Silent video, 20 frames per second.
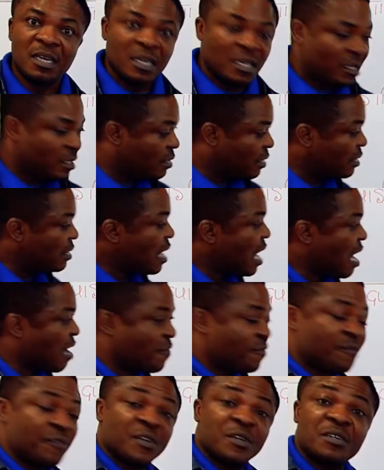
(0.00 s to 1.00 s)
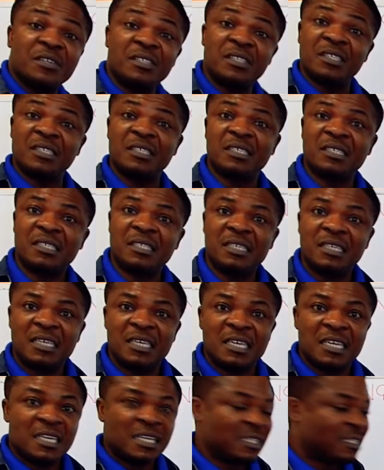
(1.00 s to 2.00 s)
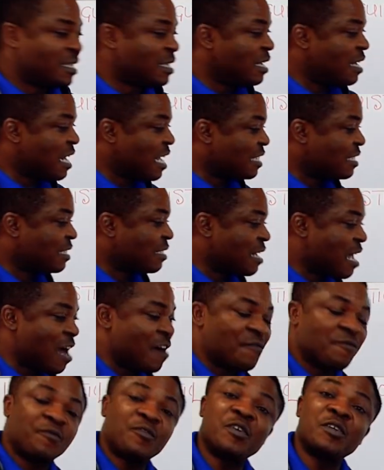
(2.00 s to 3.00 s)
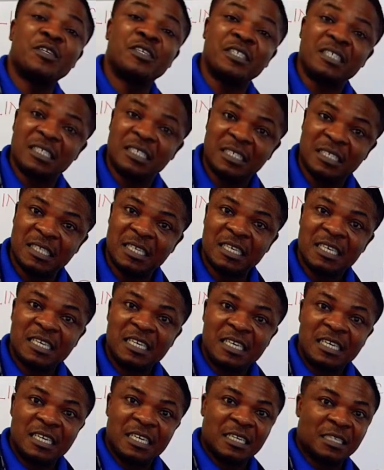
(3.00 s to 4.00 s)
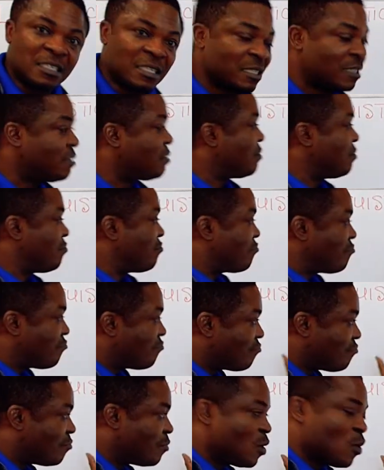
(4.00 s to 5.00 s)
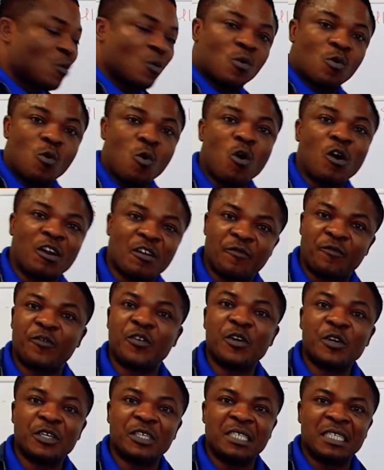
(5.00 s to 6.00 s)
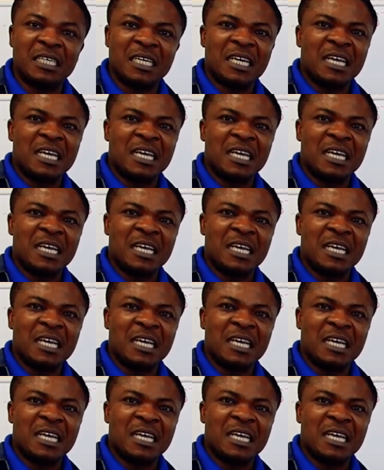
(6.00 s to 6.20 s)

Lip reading: Is it half filled? Is it less than half filled? Is it quarter filled?